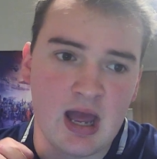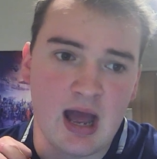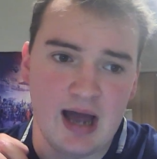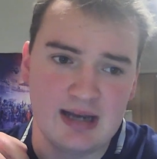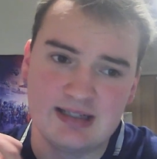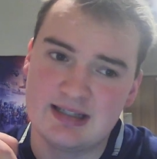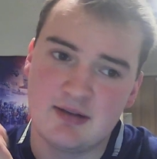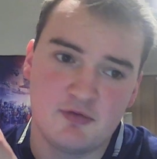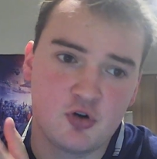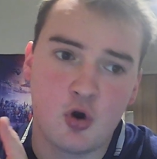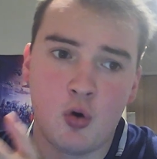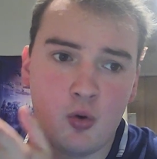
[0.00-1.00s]
as they've
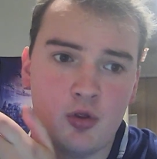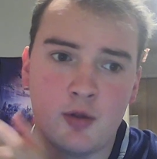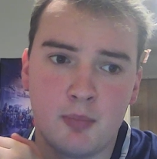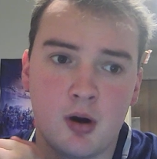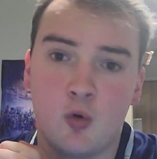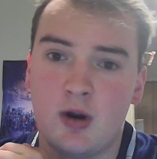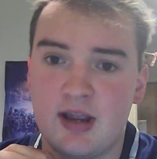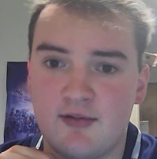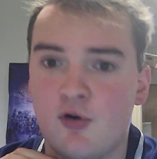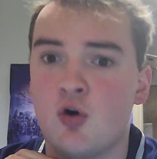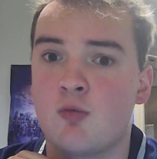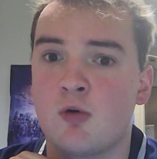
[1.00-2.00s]
got the bulky
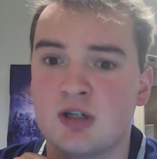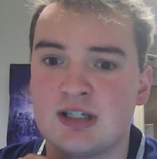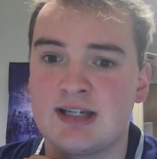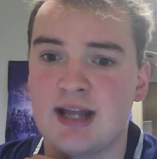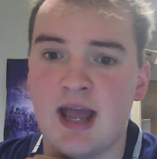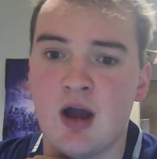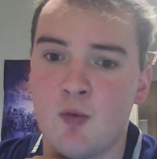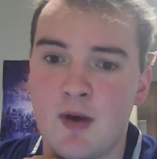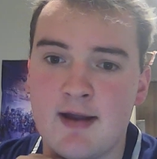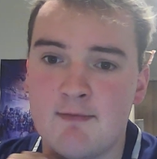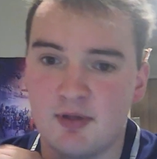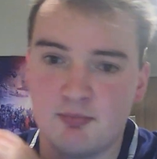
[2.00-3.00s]
forwards to get away with